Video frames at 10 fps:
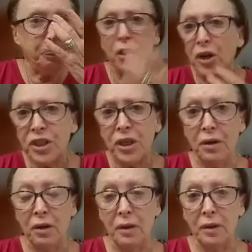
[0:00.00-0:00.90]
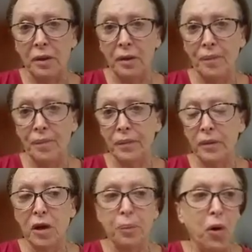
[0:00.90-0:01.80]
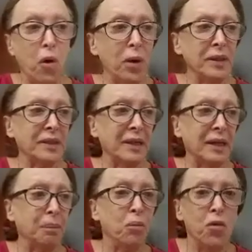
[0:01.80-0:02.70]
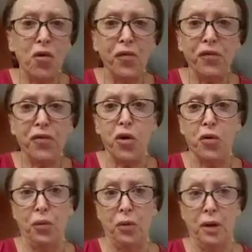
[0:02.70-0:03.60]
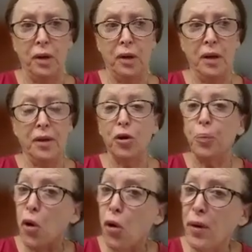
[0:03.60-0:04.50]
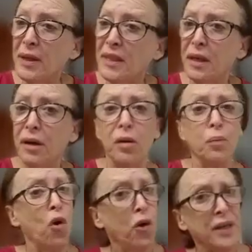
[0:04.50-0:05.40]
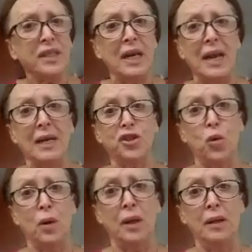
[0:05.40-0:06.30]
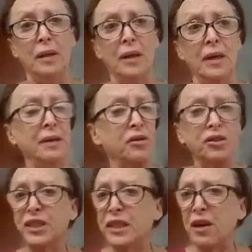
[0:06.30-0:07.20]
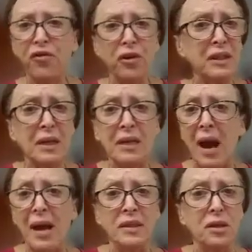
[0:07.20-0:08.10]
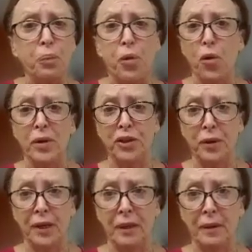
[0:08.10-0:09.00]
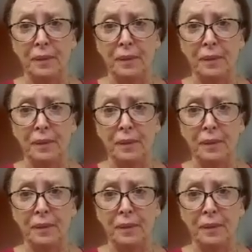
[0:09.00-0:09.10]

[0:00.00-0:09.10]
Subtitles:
personal. They're poets that move you. They're poets that are more intellectual. There's different kinds of poetry.